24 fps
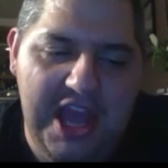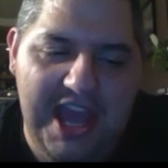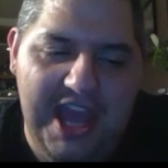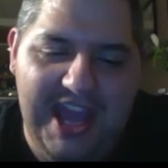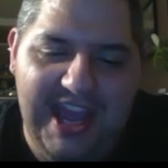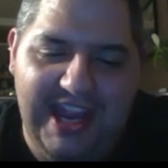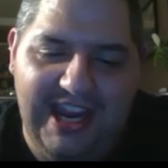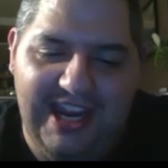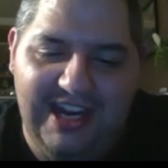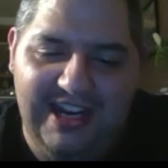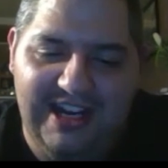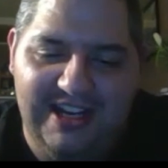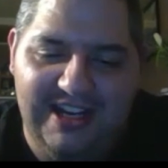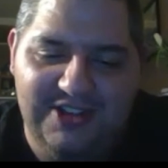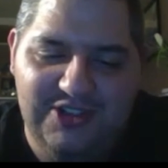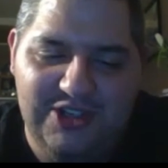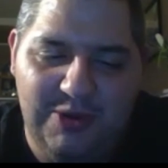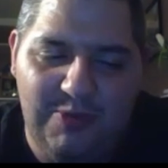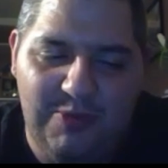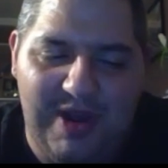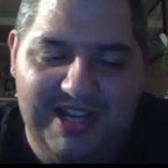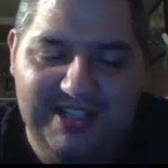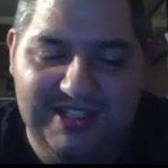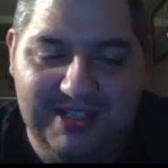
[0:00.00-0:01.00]
and she
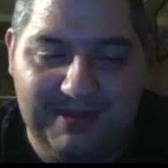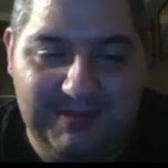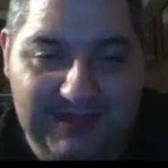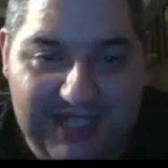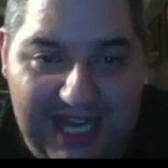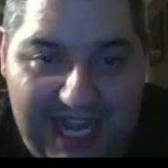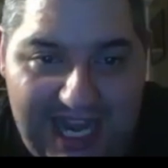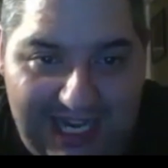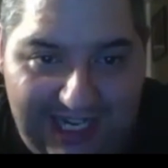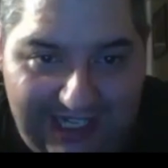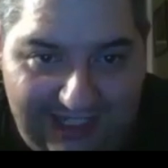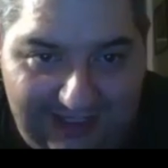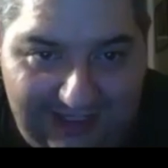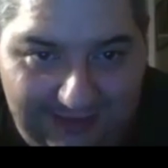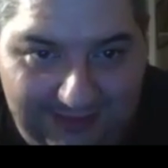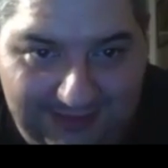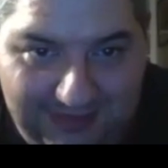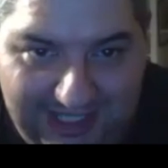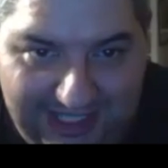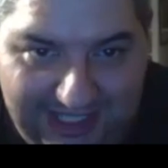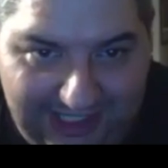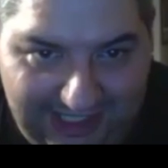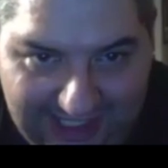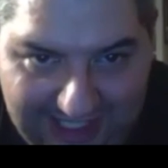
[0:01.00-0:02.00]
winds up dying
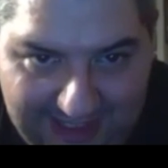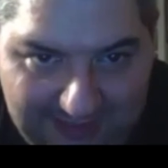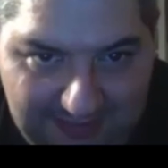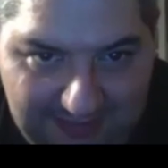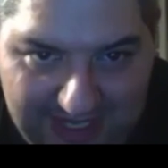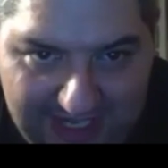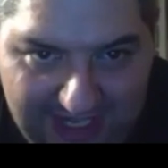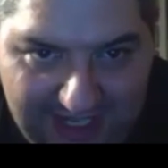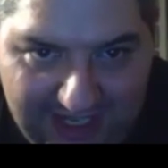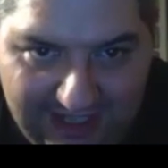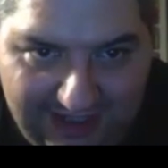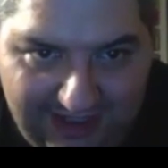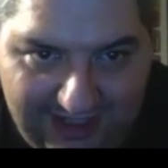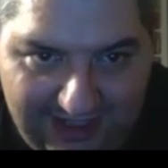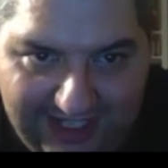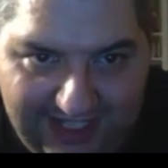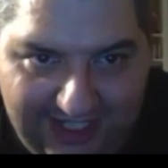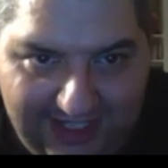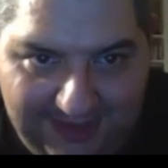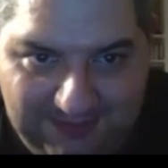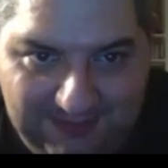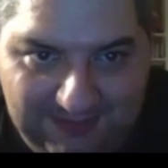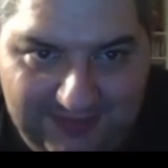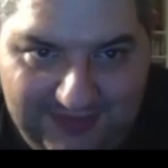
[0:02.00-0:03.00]
like
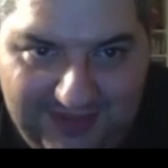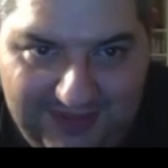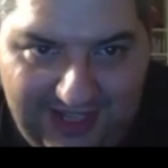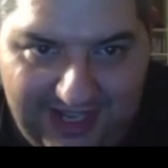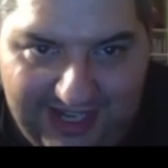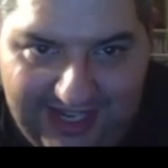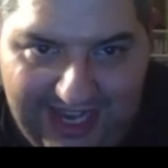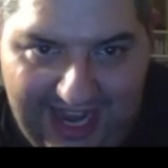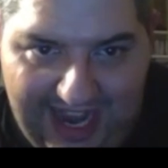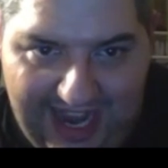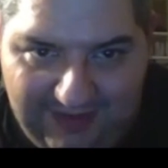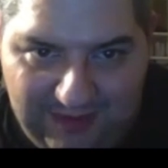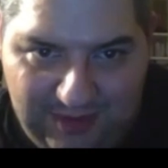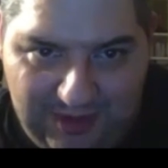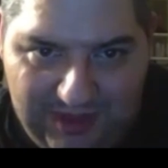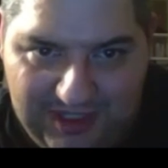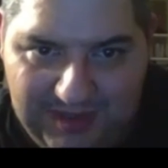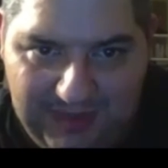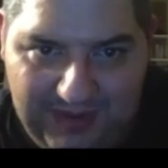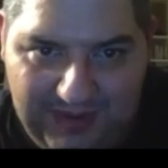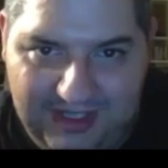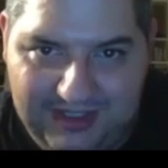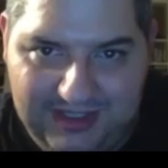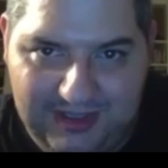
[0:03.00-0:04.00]
immediately, like afterwards,
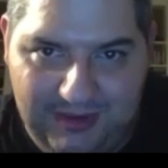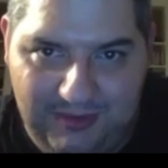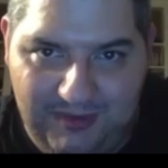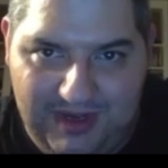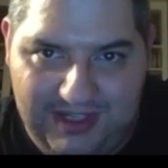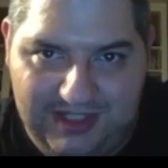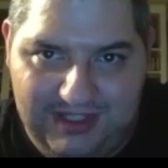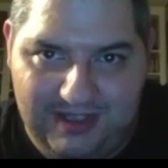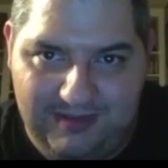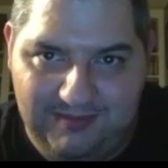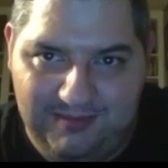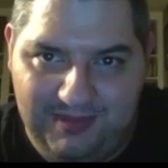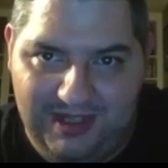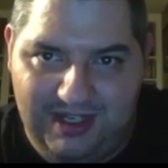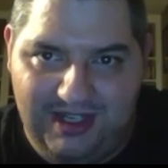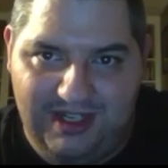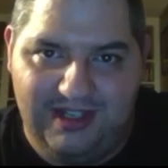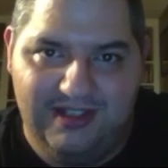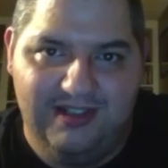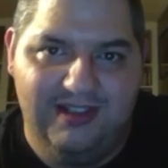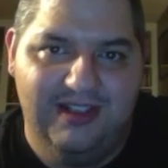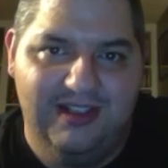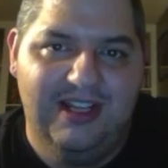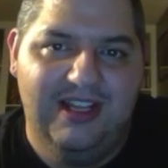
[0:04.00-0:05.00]
because he winds up
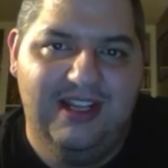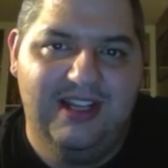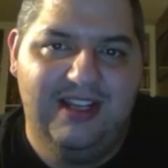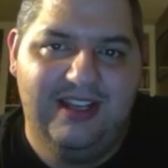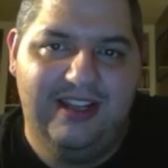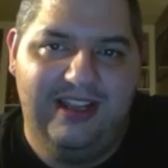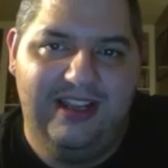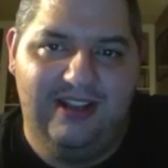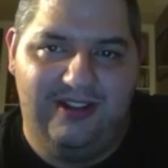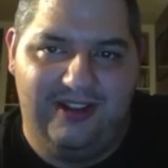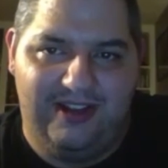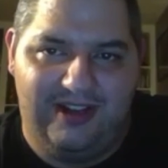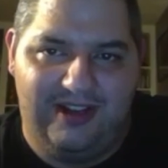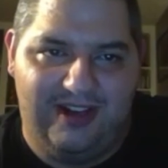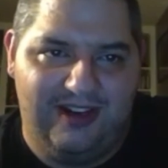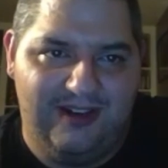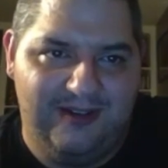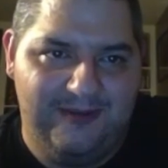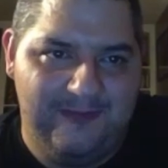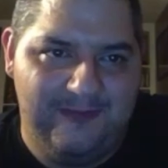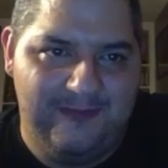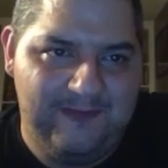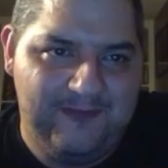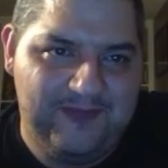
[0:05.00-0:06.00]
killing
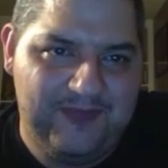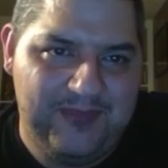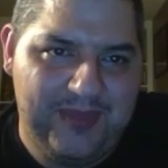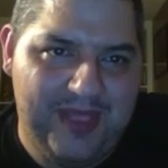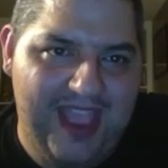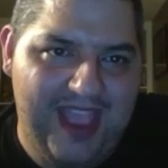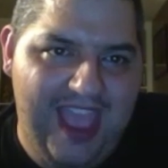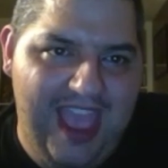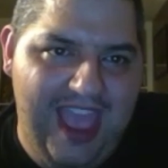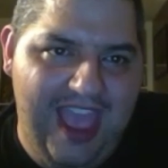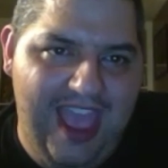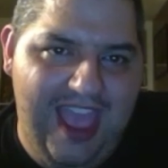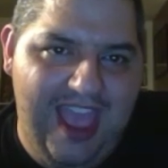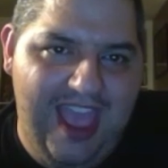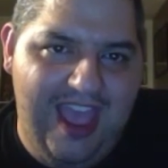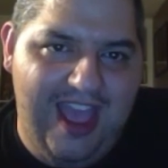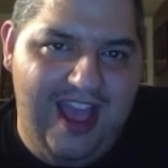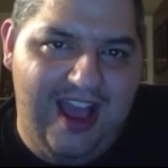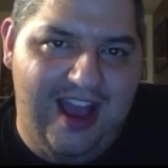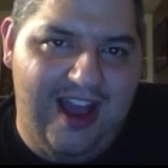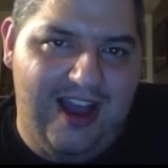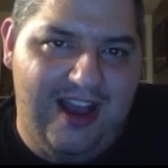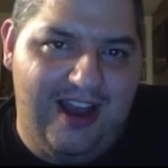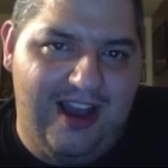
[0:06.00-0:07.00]

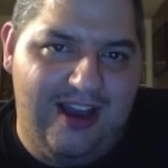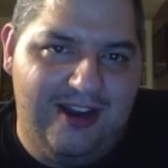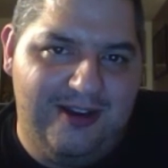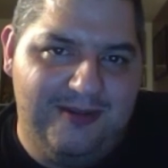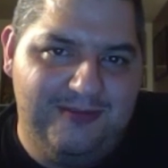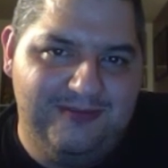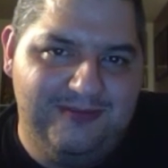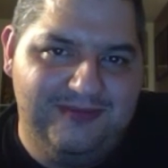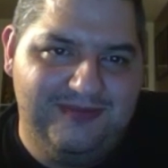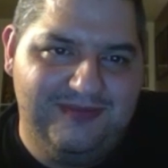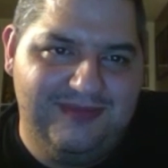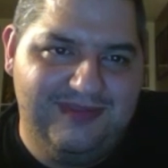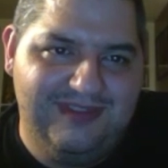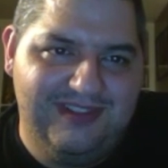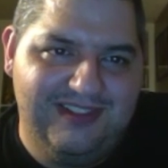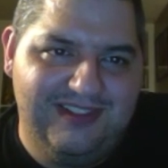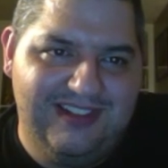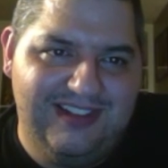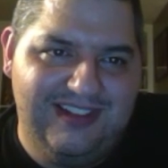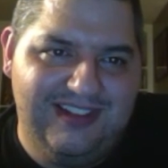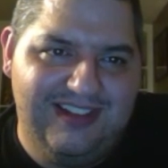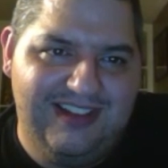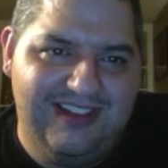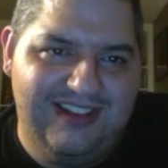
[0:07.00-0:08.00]
her.
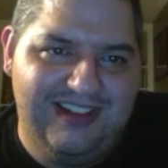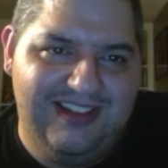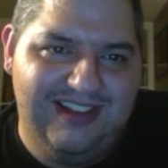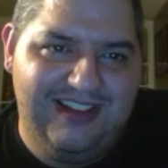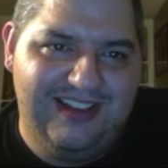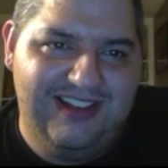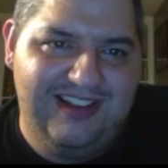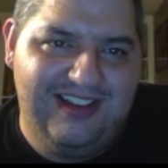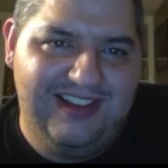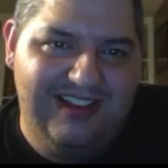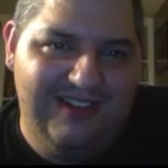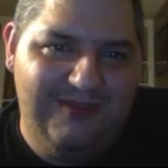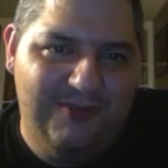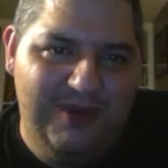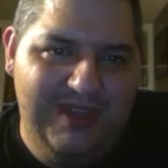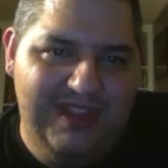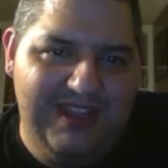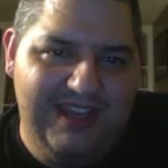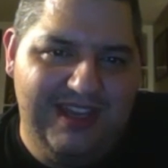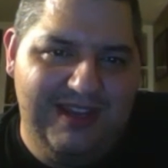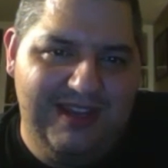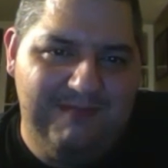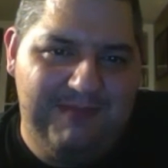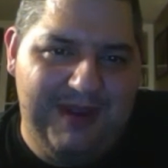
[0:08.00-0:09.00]
We
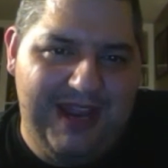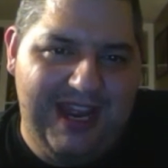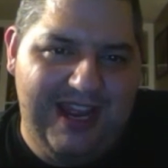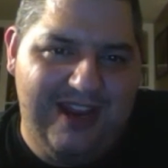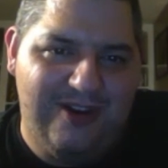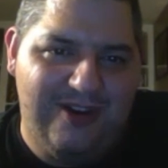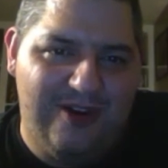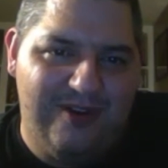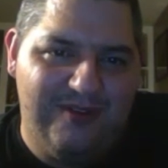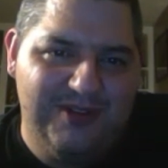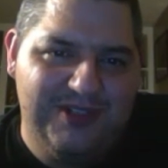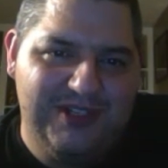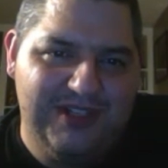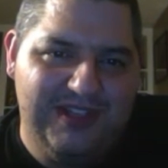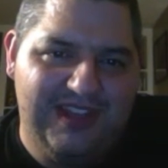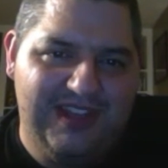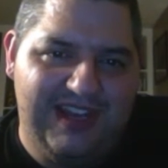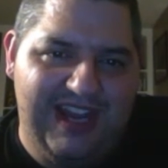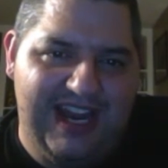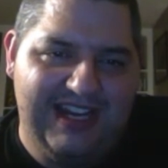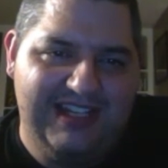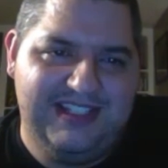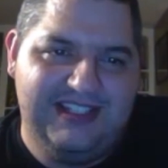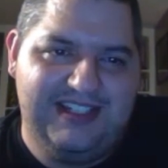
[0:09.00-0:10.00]
then pan over to the
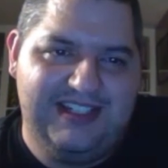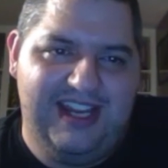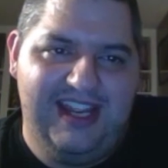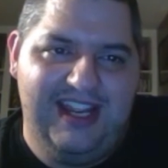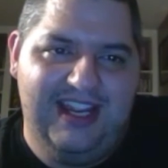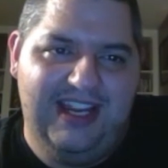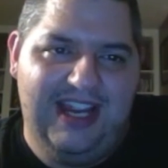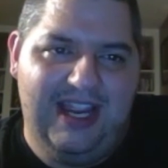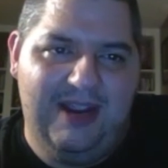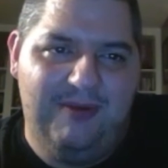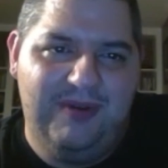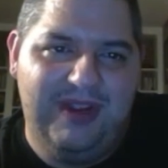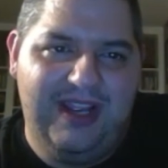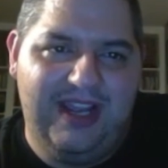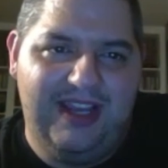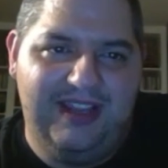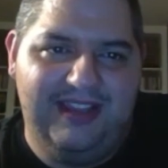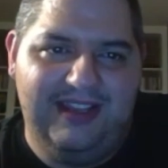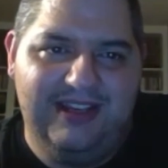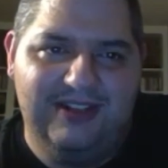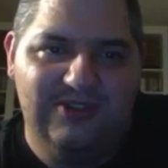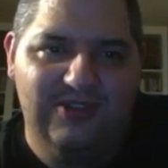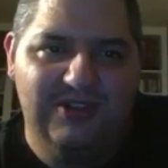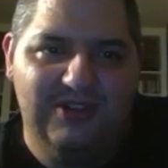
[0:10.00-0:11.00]
next day, and we get
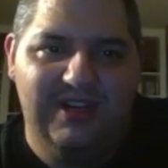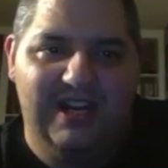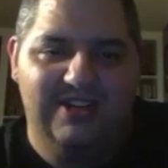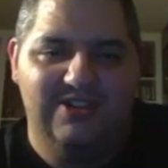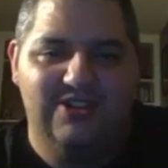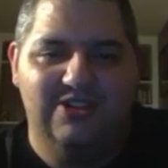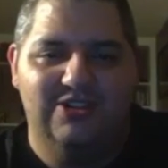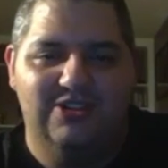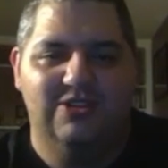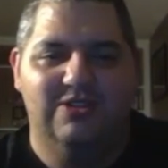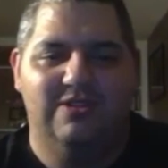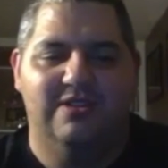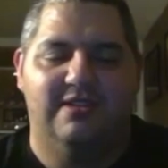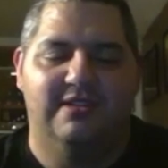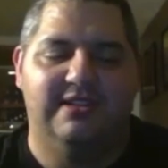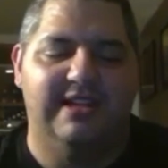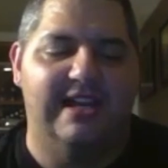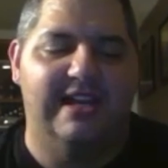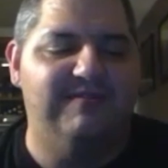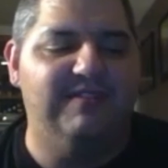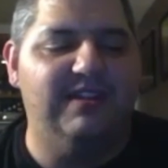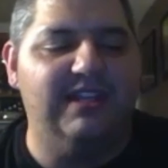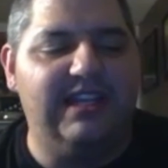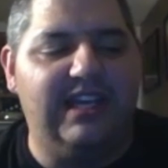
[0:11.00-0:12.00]
the introduction to the
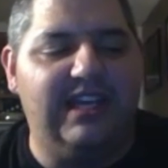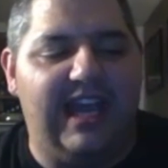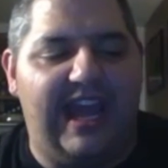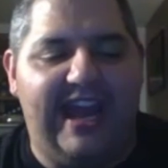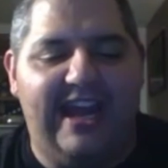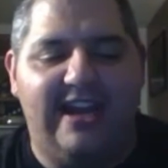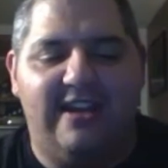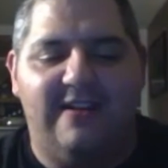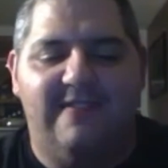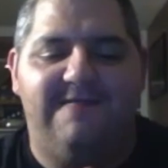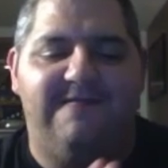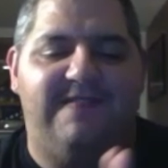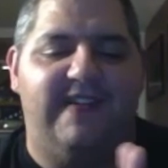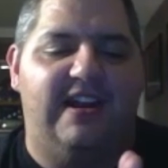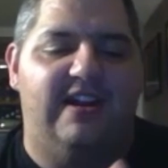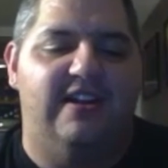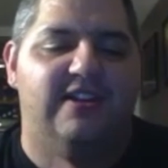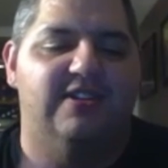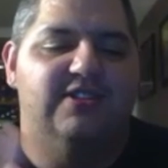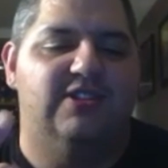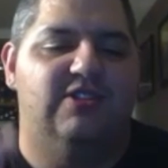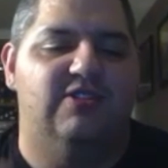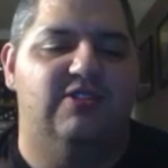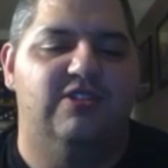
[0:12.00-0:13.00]
lovely Anna
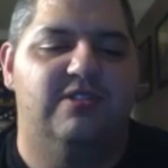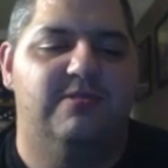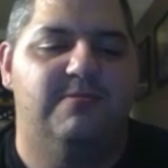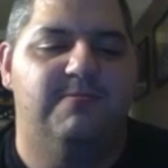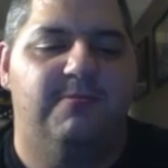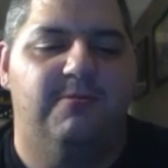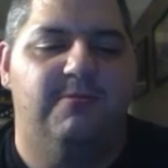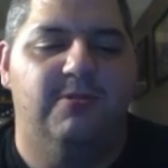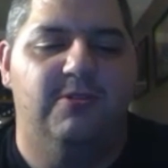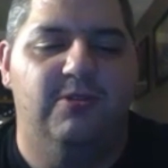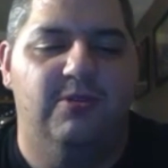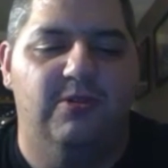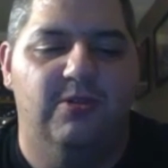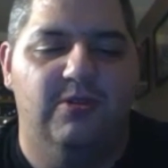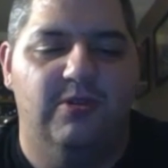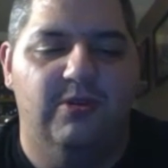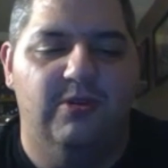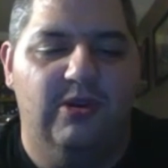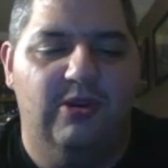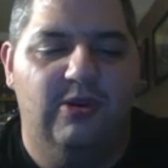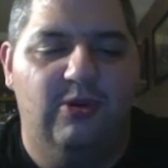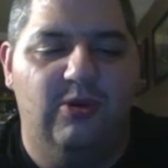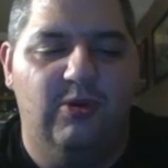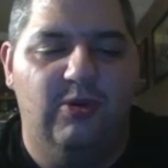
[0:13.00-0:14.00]
Faris,
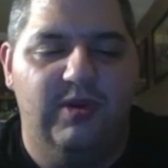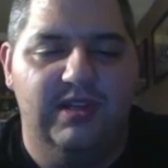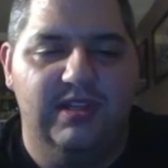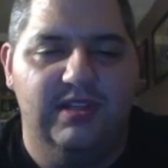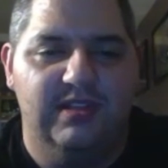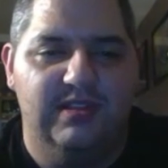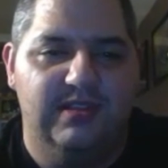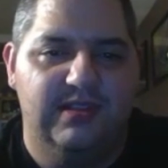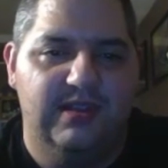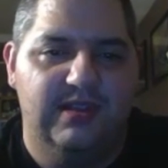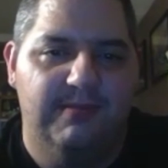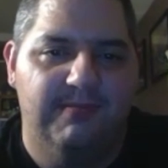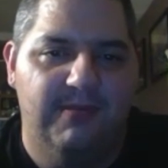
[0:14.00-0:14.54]
who is